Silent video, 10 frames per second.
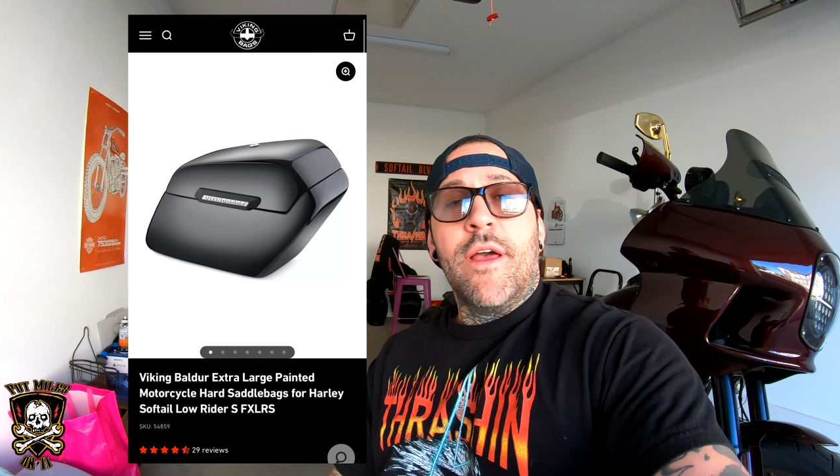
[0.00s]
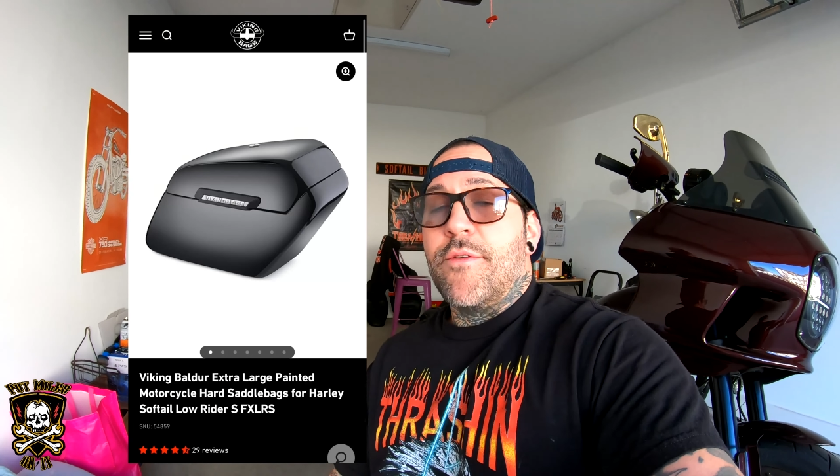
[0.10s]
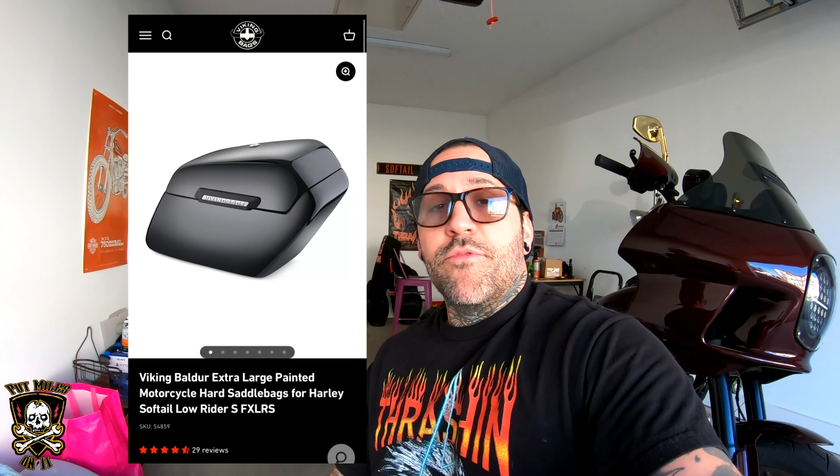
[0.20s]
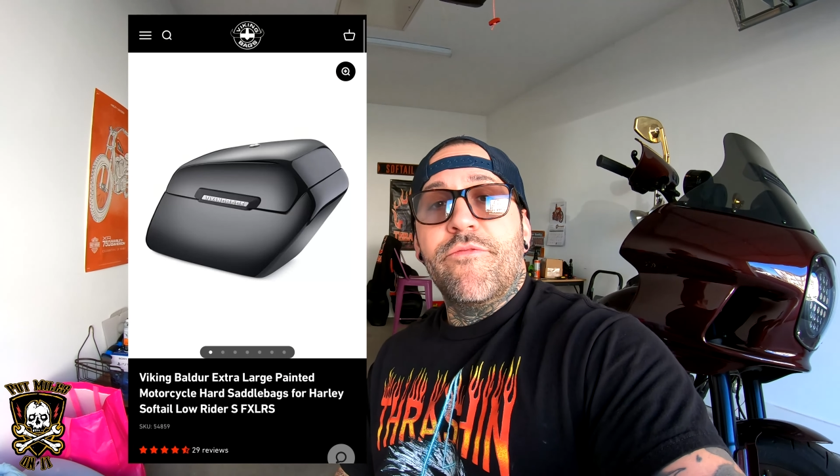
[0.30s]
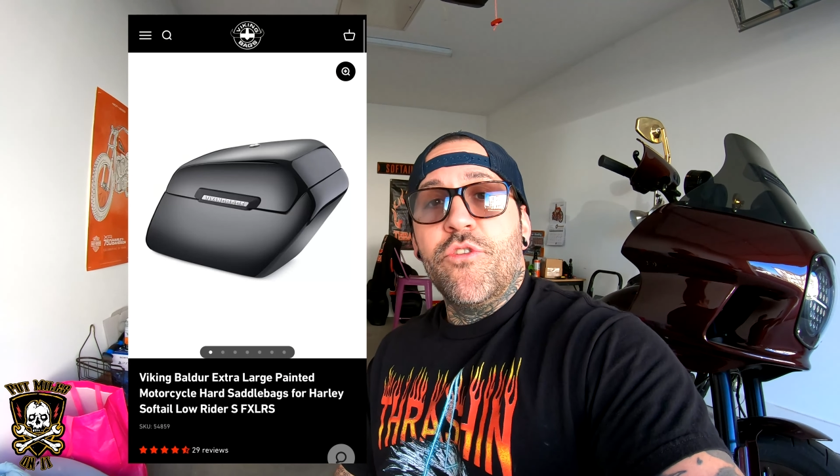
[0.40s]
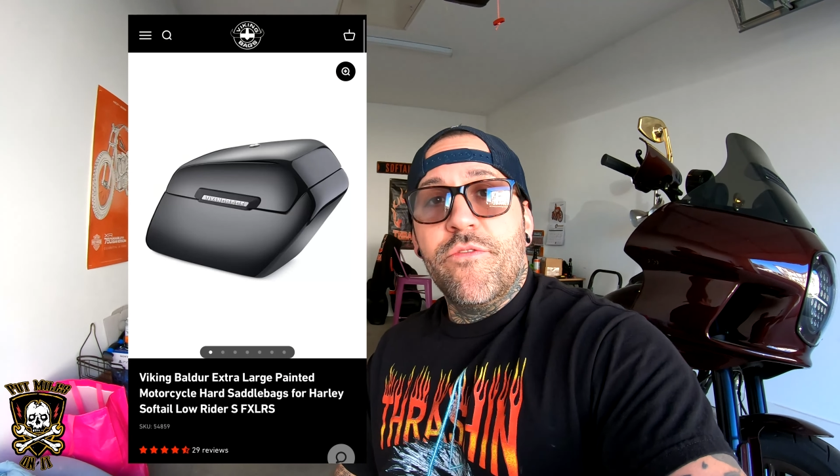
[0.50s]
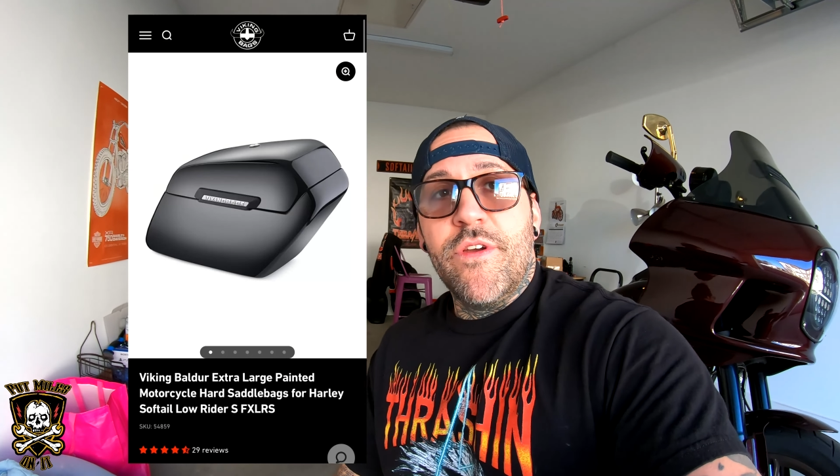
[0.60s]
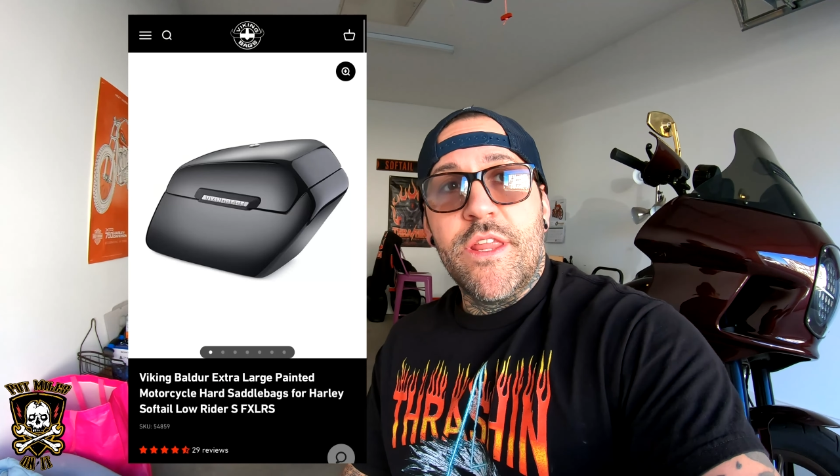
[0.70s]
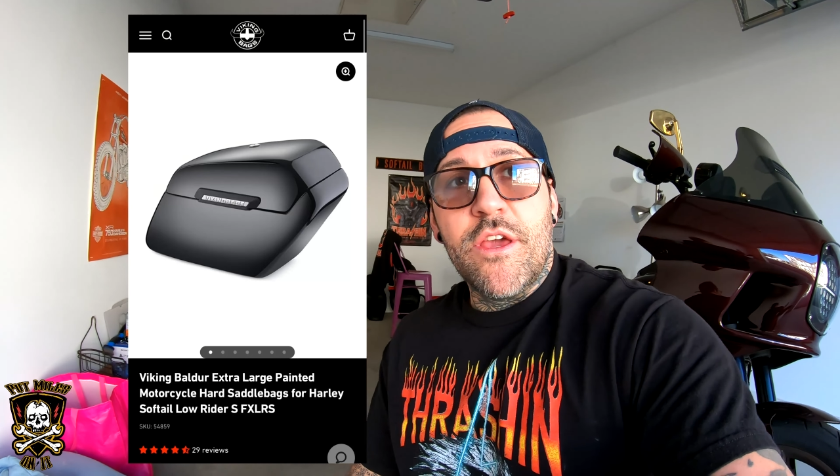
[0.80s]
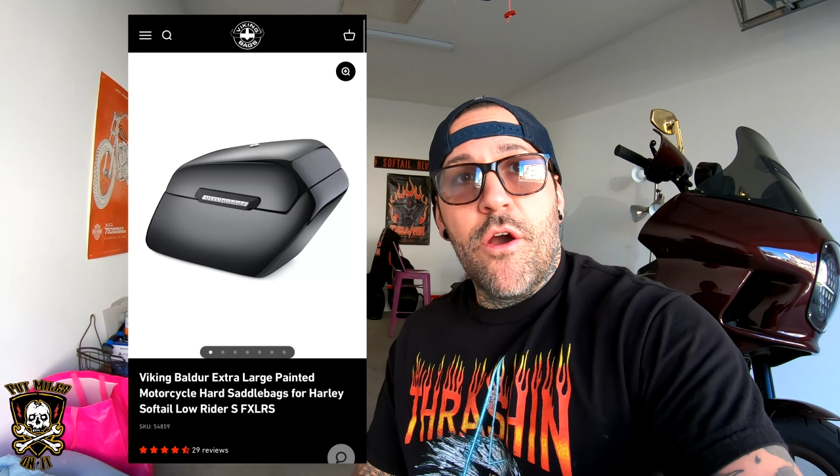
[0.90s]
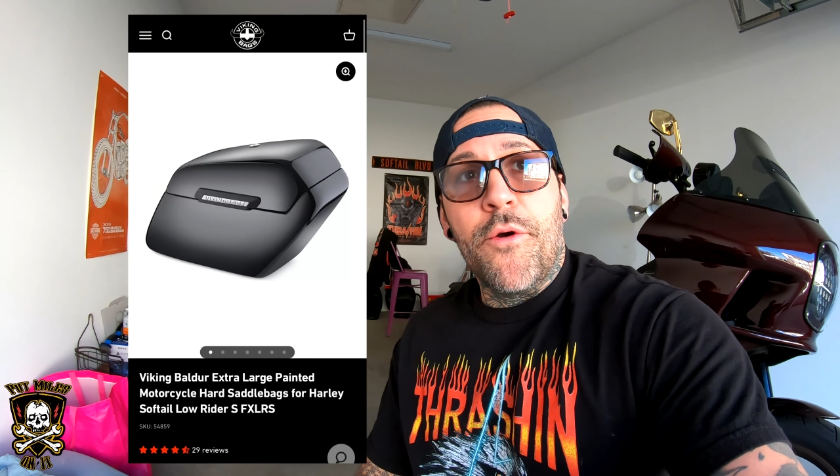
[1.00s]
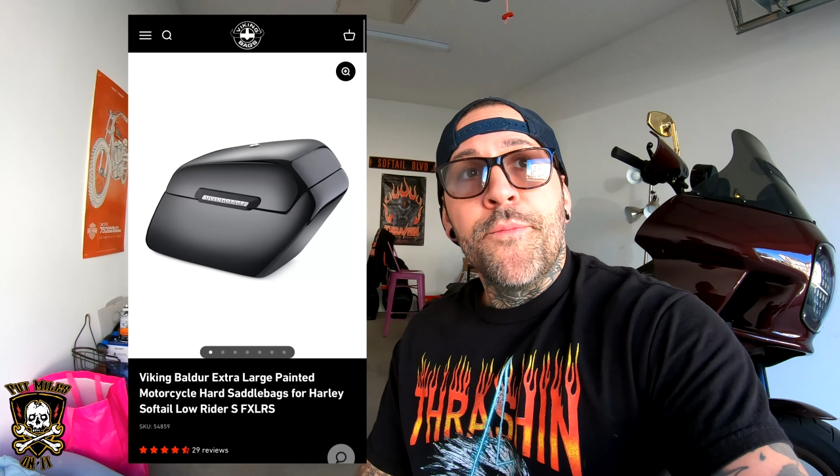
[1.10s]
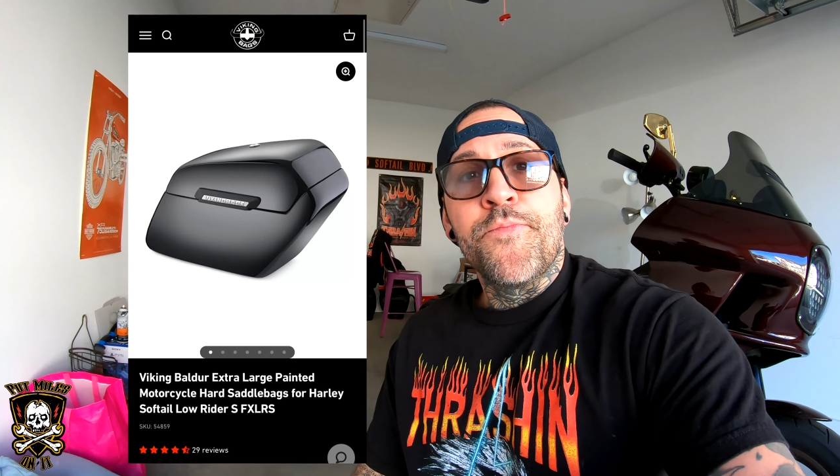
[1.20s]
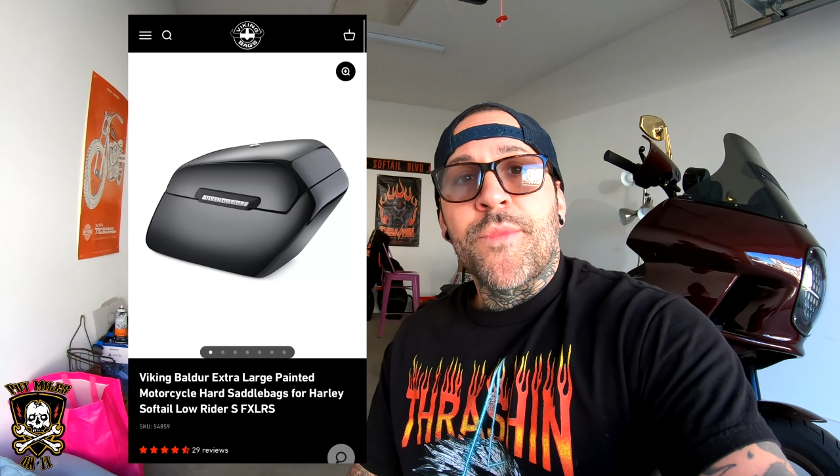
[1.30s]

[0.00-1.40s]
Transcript: and review video.